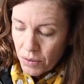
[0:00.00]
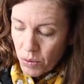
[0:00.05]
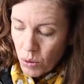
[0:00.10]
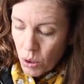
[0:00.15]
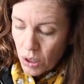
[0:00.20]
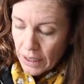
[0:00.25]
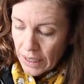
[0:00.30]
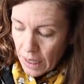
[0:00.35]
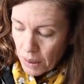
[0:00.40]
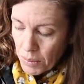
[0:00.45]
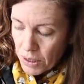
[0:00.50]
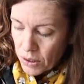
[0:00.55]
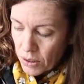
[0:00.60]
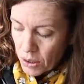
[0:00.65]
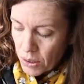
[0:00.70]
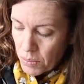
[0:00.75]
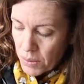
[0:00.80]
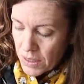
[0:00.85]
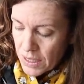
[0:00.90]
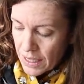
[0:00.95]
lambing
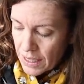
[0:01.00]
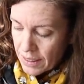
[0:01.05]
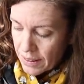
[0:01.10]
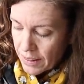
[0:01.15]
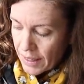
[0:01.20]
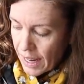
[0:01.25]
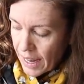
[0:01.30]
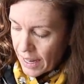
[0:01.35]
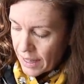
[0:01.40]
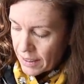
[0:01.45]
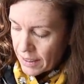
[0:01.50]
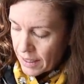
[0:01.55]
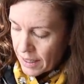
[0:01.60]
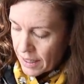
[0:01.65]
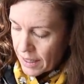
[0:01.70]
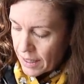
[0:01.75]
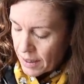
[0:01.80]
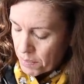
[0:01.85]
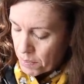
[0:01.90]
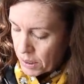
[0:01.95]
groups in
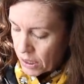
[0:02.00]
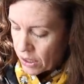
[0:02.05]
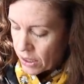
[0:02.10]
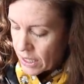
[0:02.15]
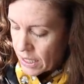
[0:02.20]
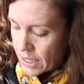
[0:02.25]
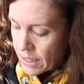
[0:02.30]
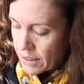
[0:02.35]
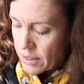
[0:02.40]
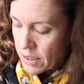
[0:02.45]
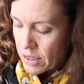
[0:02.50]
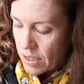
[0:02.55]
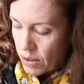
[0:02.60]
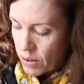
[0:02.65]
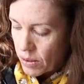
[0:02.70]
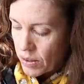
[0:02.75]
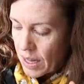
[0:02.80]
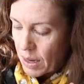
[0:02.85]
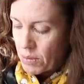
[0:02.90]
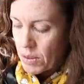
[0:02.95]
that period.
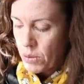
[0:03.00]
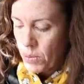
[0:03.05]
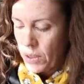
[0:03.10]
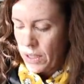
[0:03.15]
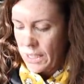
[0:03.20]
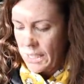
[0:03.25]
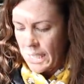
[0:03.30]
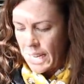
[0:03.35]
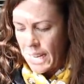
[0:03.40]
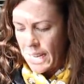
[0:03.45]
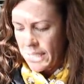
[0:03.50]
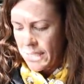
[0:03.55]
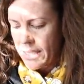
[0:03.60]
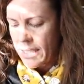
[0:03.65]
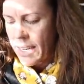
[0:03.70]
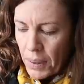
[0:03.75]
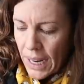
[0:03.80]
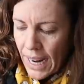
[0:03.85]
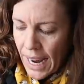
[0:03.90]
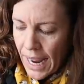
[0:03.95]
So that was really
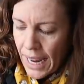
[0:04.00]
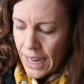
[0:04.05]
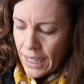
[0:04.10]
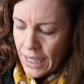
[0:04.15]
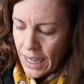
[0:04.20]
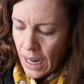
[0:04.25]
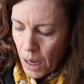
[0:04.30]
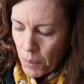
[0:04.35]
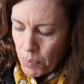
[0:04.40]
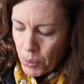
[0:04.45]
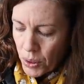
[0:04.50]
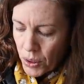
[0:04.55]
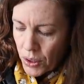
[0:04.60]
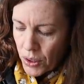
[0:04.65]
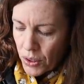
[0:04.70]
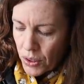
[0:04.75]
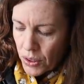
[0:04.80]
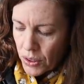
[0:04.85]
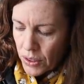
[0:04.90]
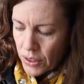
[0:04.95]
nice. But I had a
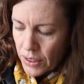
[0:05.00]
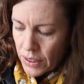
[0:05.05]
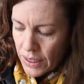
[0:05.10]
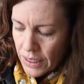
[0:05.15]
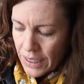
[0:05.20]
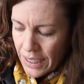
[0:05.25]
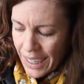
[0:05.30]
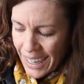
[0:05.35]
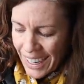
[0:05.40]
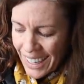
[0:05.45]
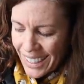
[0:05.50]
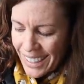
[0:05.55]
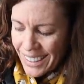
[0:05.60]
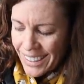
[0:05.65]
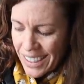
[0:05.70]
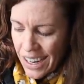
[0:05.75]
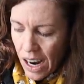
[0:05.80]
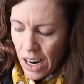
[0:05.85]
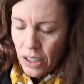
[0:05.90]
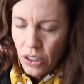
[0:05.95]
couple kind of
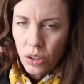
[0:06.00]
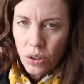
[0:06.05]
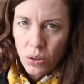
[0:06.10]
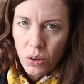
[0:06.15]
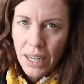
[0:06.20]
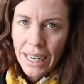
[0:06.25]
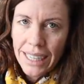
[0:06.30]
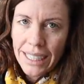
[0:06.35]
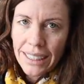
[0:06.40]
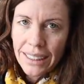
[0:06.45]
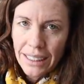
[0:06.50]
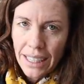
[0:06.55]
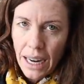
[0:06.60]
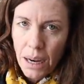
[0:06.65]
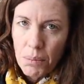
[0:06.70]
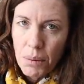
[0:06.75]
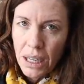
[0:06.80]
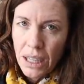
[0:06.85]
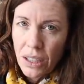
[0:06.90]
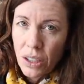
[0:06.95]
not great
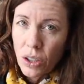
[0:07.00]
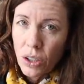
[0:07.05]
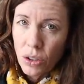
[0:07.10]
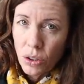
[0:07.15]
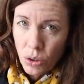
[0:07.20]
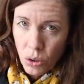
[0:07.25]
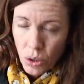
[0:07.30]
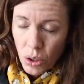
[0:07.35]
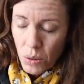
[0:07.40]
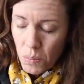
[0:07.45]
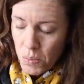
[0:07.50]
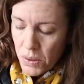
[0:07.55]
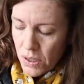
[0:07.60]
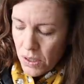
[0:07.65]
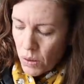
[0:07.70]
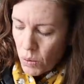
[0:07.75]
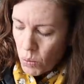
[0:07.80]
lambing groups.